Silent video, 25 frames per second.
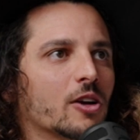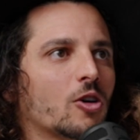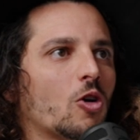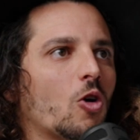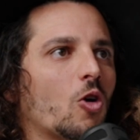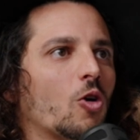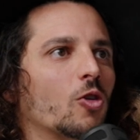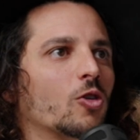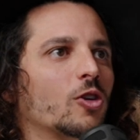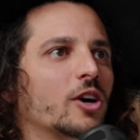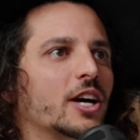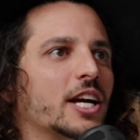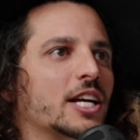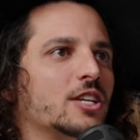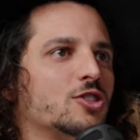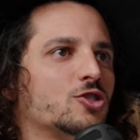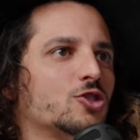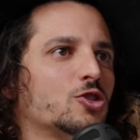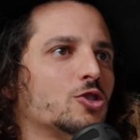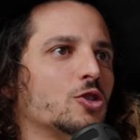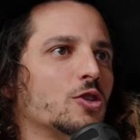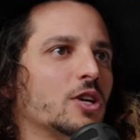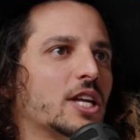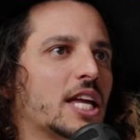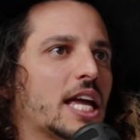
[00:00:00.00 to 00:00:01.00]
goal is
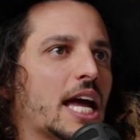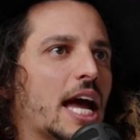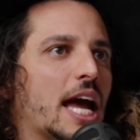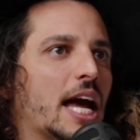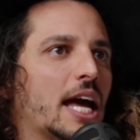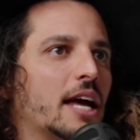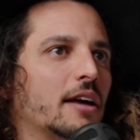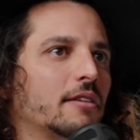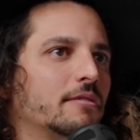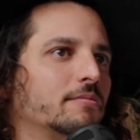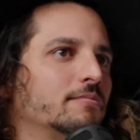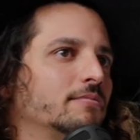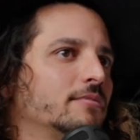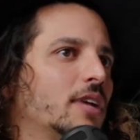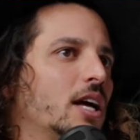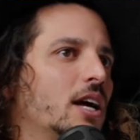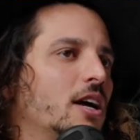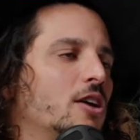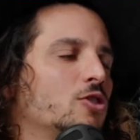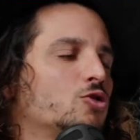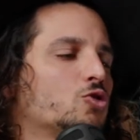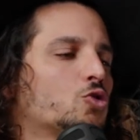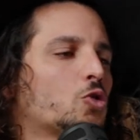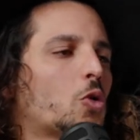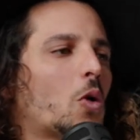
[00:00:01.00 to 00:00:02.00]
to get
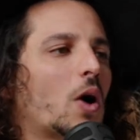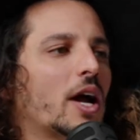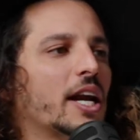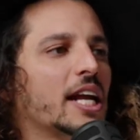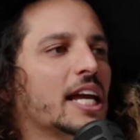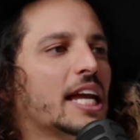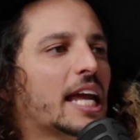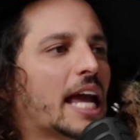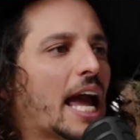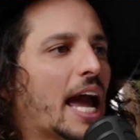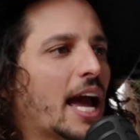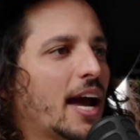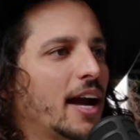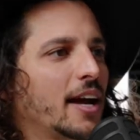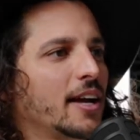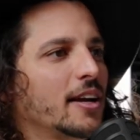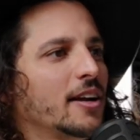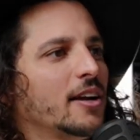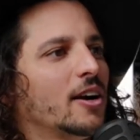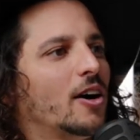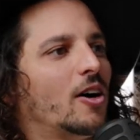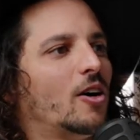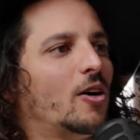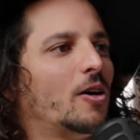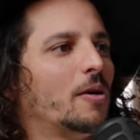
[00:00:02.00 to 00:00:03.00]
20K
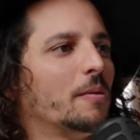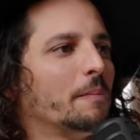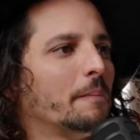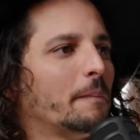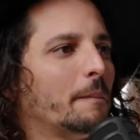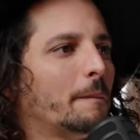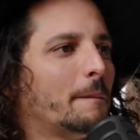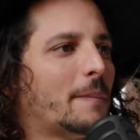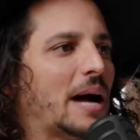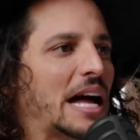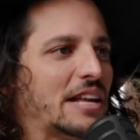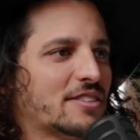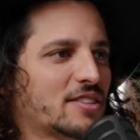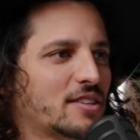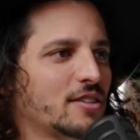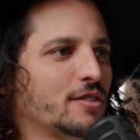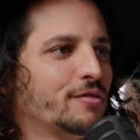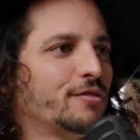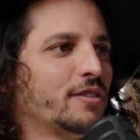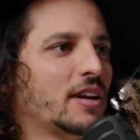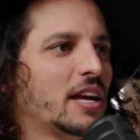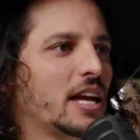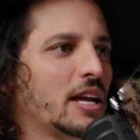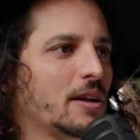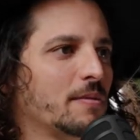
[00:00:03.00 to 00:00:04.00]
on passive
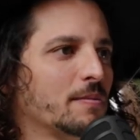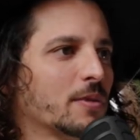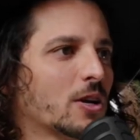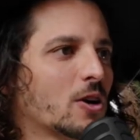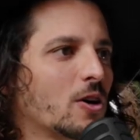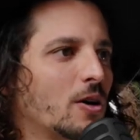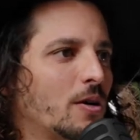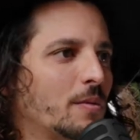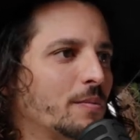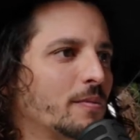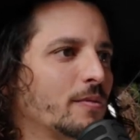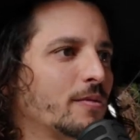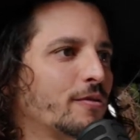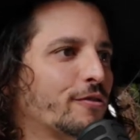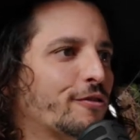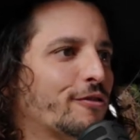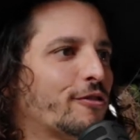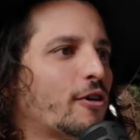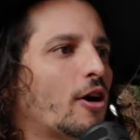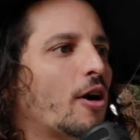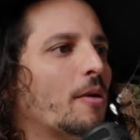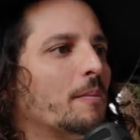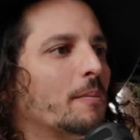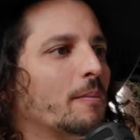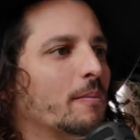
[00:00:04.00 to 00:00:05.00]
income
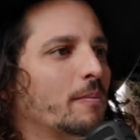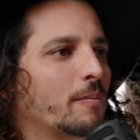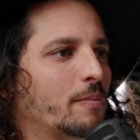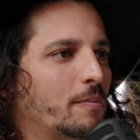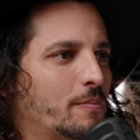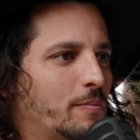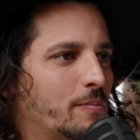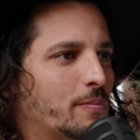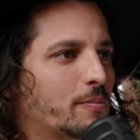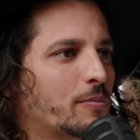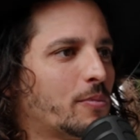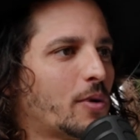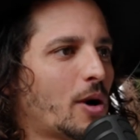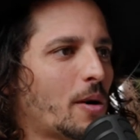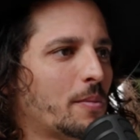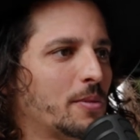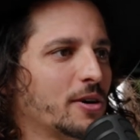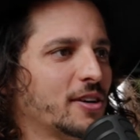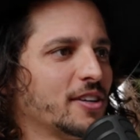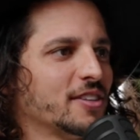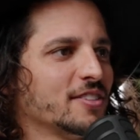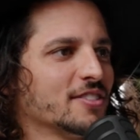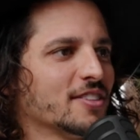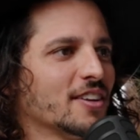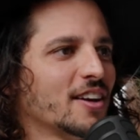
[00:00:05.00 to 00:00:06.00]
from
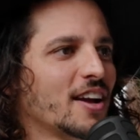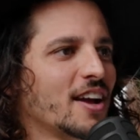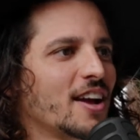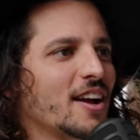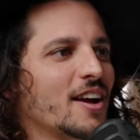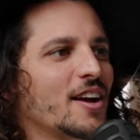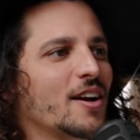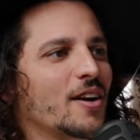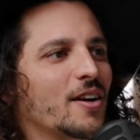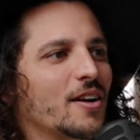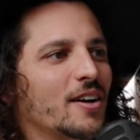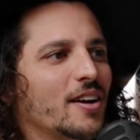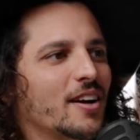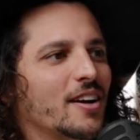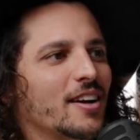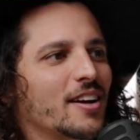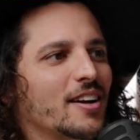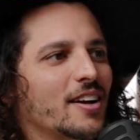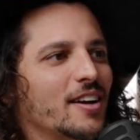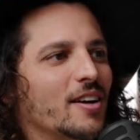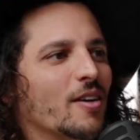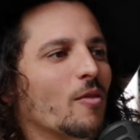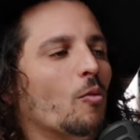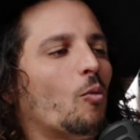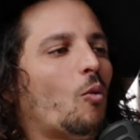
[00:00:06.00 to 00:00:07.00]
properties.
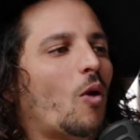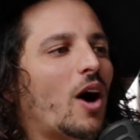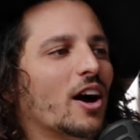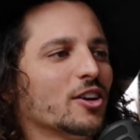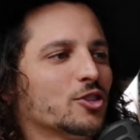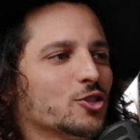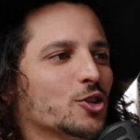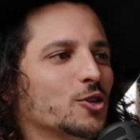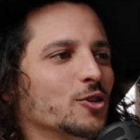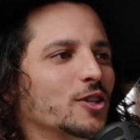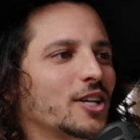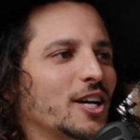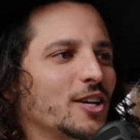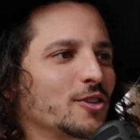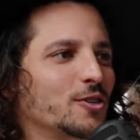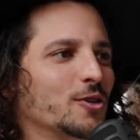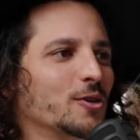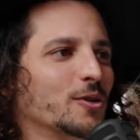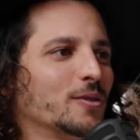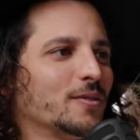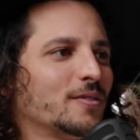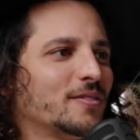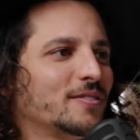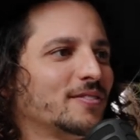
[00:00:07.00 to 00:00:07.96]
What should they do?